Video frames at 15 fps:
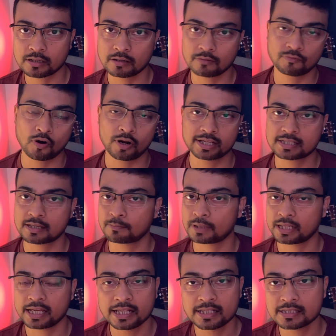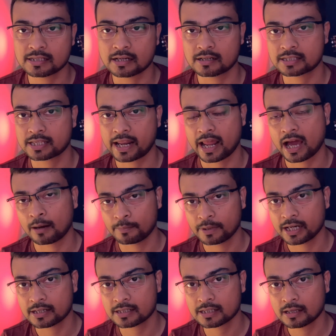for example, inserts and updates.